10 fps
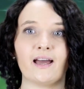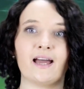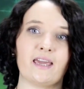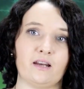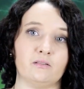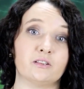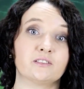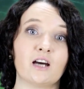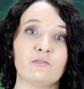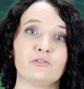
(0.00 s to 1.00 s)
Again,
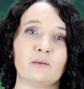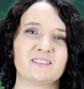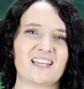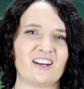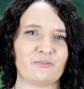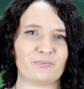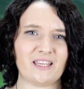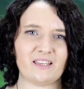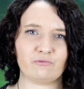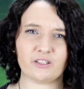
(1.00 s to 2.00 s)
timeframes cannot
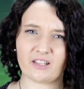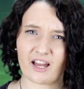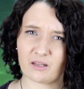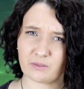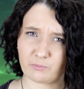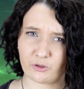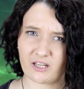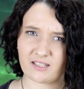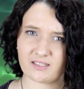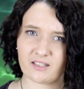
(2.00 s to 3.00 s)
be reliably
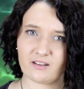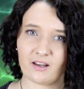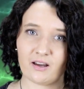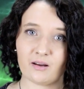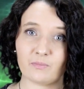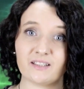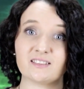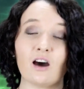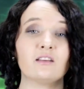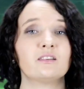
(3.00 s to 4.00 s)
predicted, but
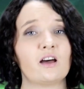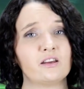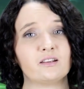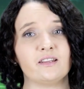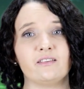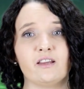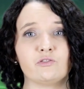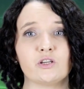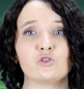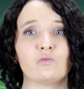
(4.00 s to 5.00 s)
it's unlikely
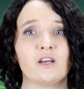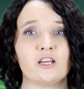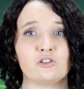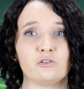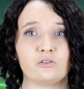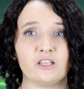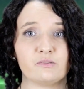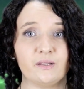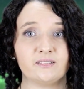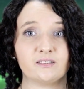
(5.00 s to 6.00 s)
that rejuvenation
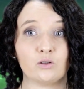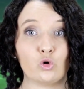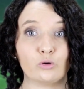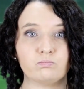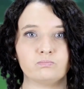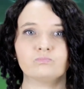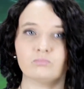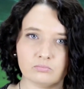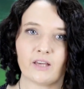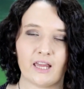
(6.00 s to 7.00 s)
treatments, or
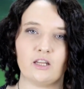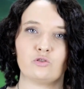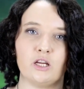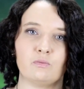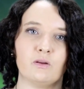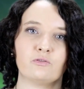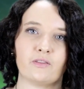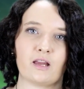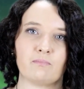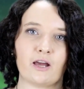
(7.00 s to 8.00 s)
any treatment
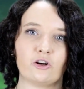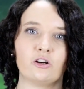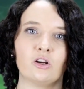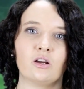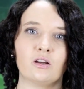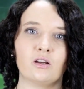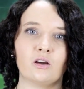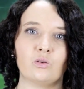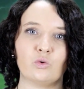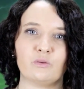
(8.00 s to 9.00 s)
for that matter,
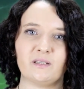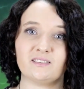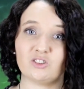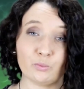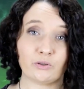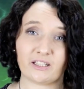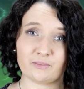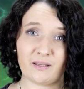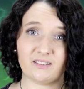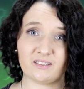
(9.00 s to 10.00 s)
would be super
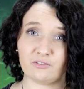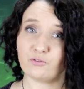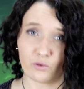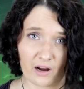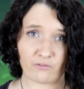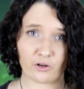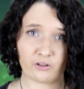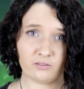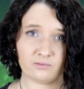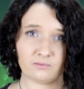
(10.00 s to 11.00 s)
expensive forever.